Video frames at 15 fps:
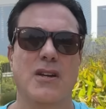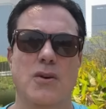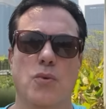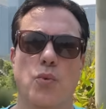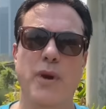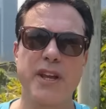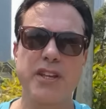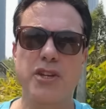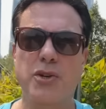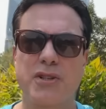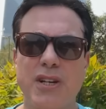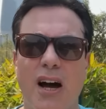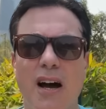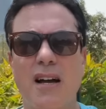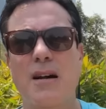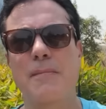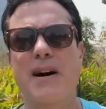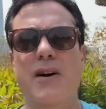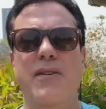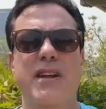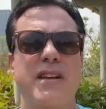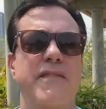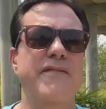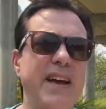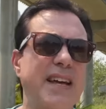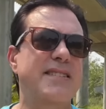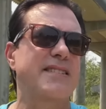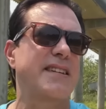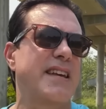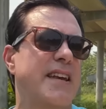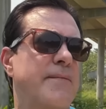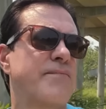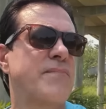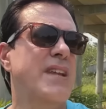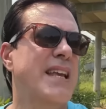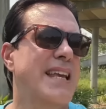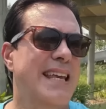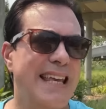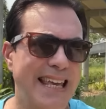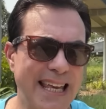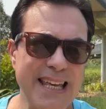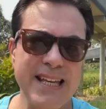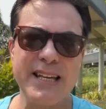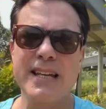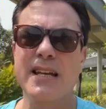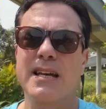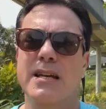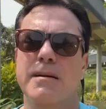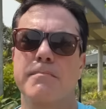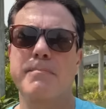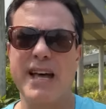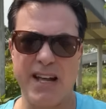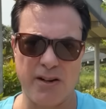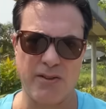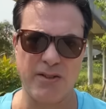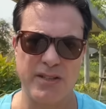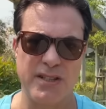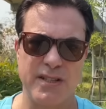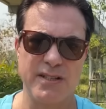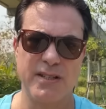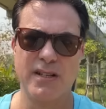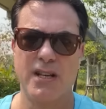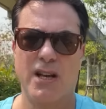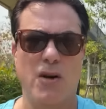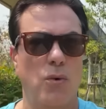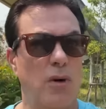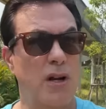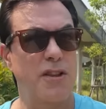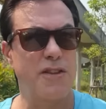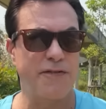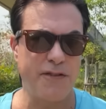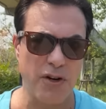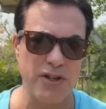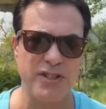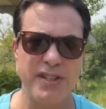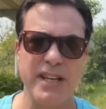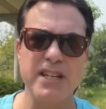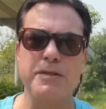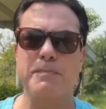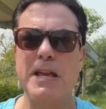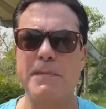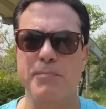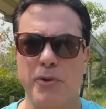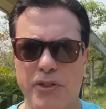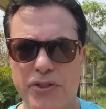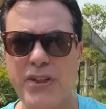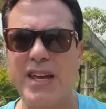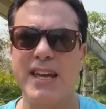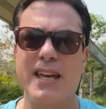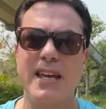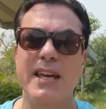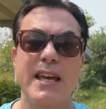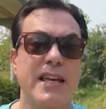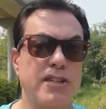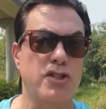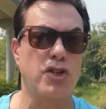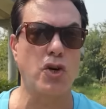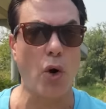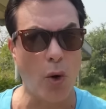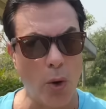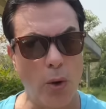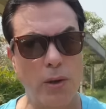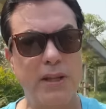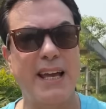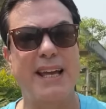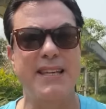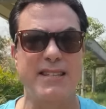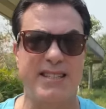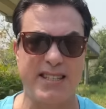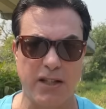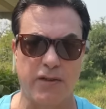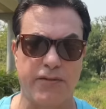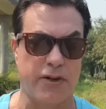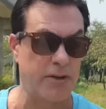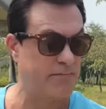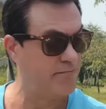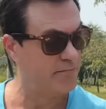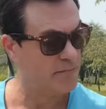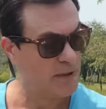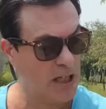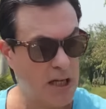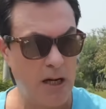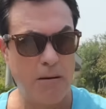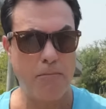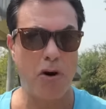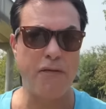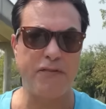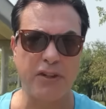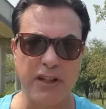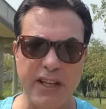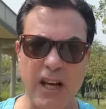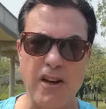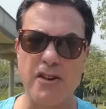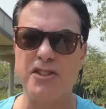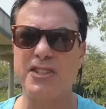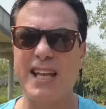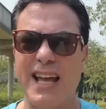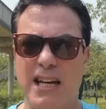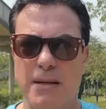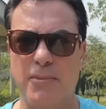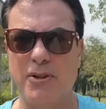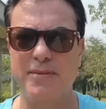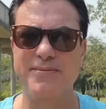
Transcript: When you talk about investing in metals, one of the first things people think is gold and silver. Perfectly understandable.